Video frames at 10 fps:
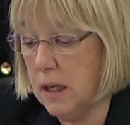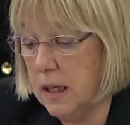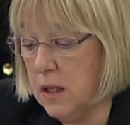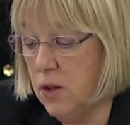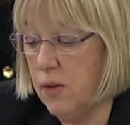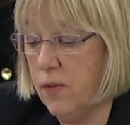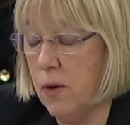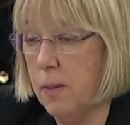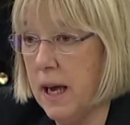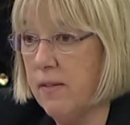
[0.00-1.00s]
in
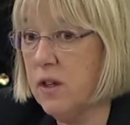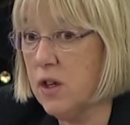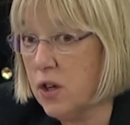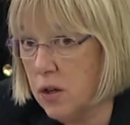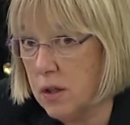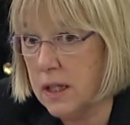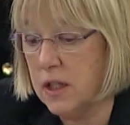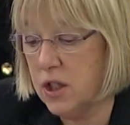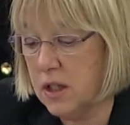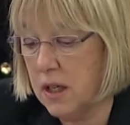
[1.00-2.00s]
uniform have the
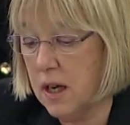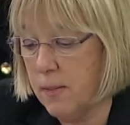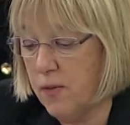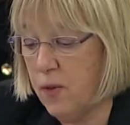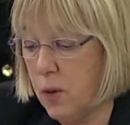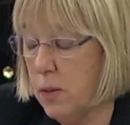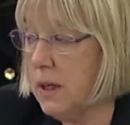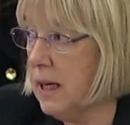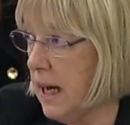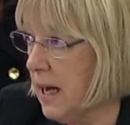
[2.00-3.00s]
courage to come forward
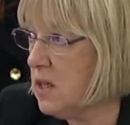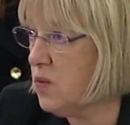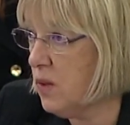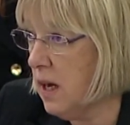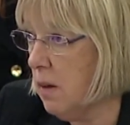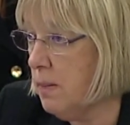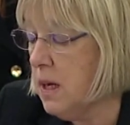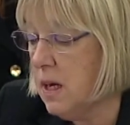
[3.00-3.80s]
and ask for help,